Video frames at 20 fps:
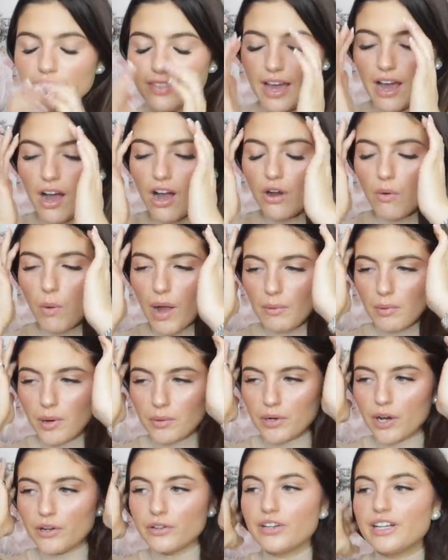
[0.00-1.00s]
They are quite well
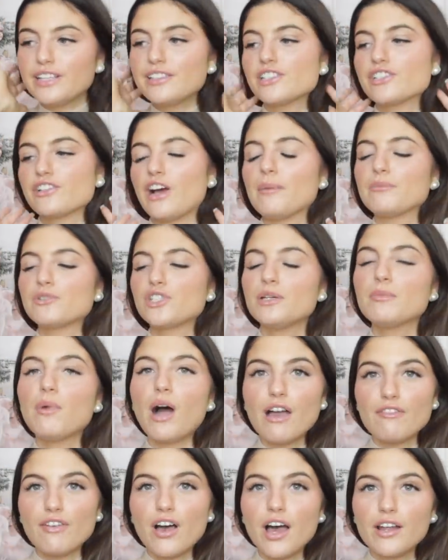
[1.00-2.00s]
known on Instagram, so you
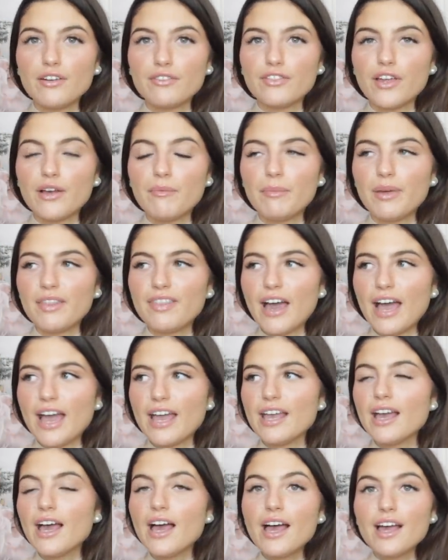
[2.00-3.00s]
might have heard of them, but
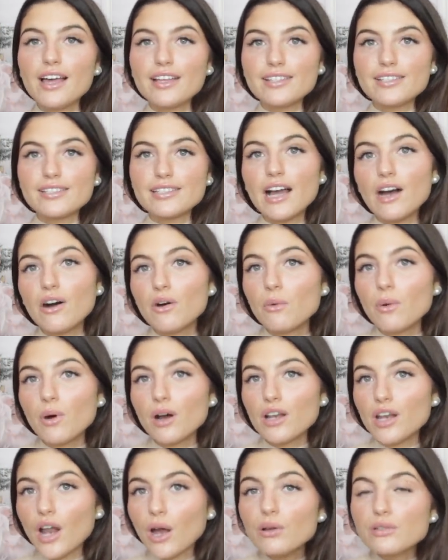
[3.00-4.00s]
they sell
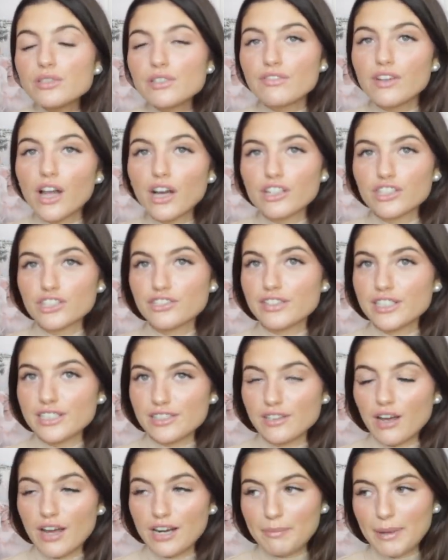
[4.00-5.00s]
loads of luxury
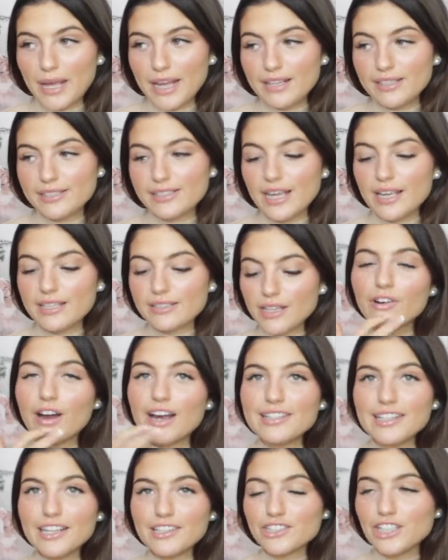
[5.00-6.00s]
designer pieces.
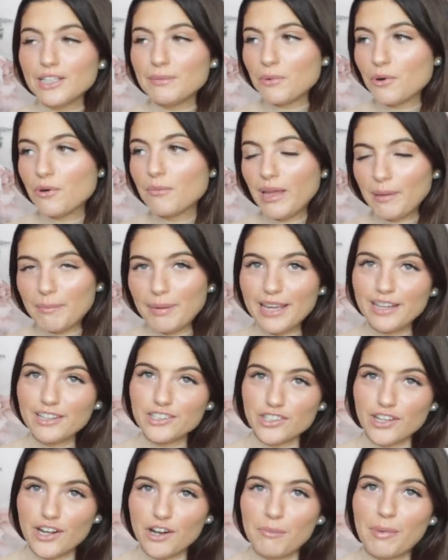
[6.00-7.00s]
Grace actually bought me a pink
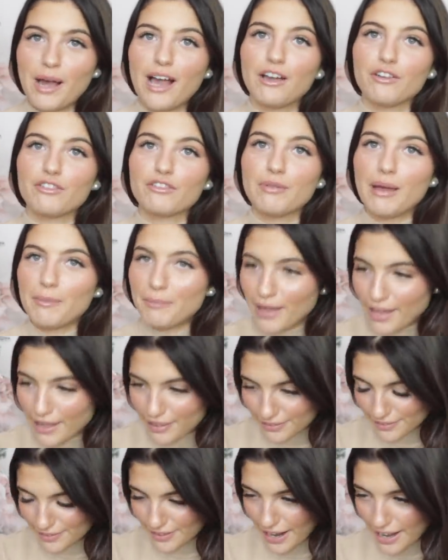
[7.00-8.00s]
Chanel bag for my
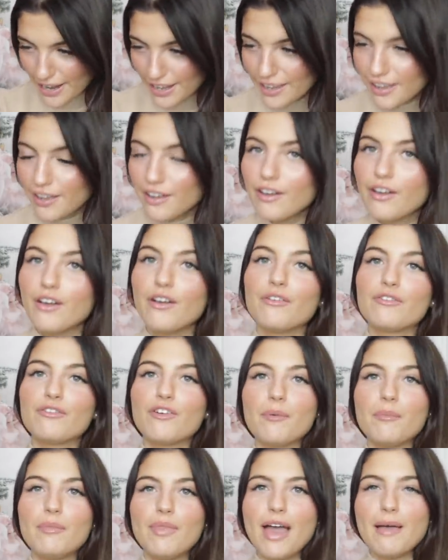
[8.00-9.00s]
birthday
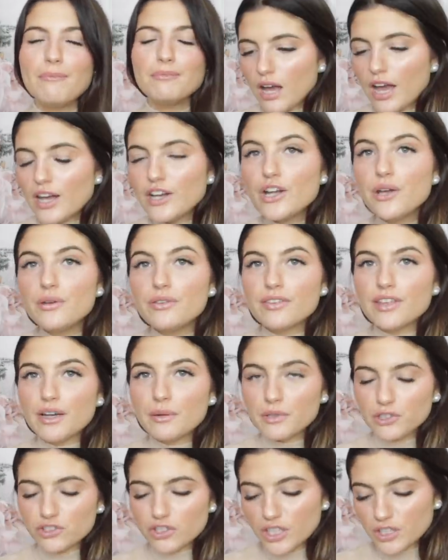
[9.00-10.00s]
from them. I knew that they
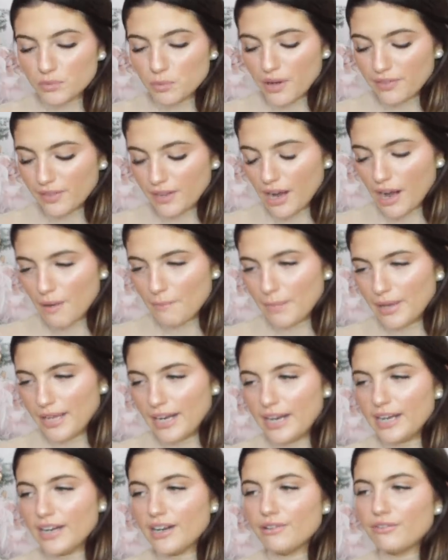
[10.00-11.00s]
were a trustworthy
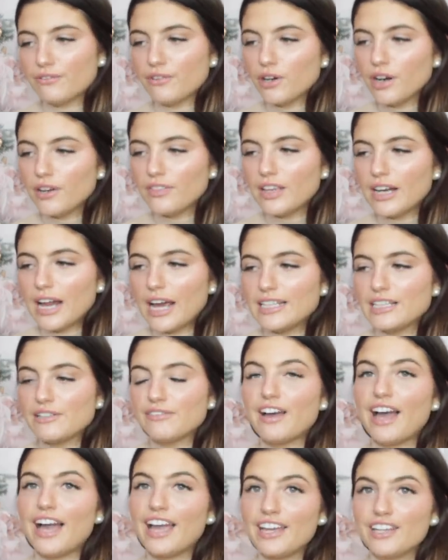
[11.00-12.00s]
company and I followed the lady
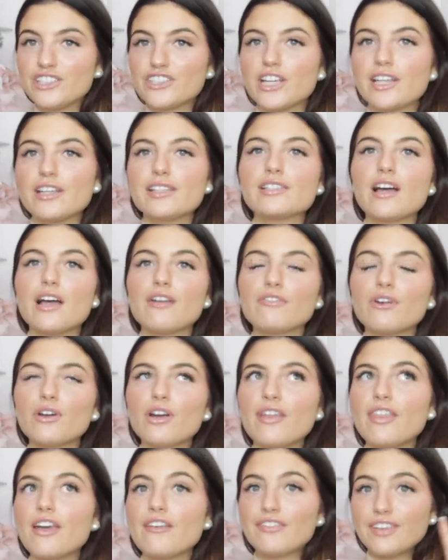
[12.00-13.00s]
for ages. I
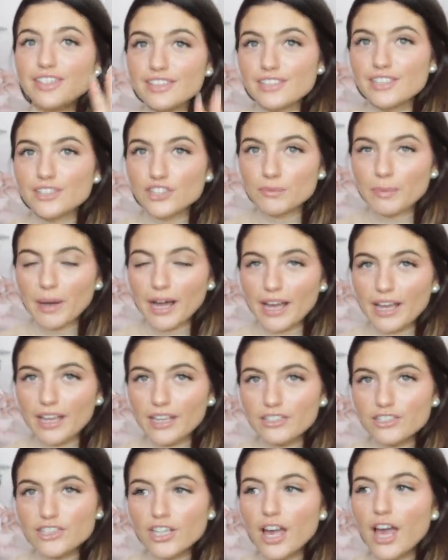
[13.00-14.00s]
follow their vintage
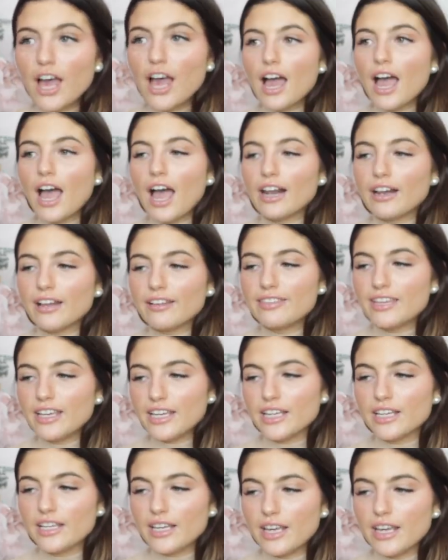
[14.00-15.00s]
page and I
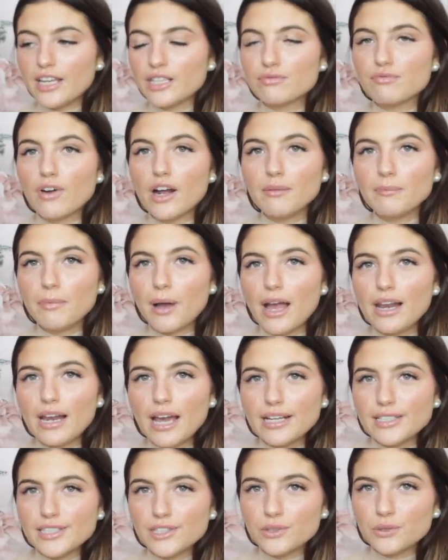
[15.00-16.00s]
think it's run by a
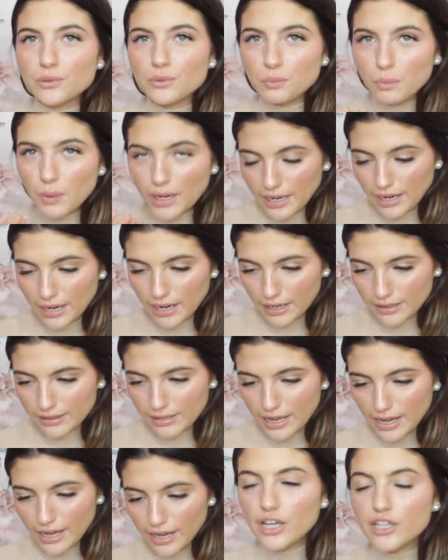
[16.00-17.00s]
lady called Winnie, I
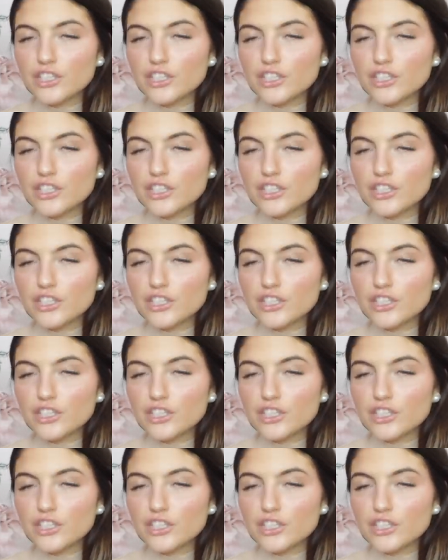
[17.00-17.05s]
think.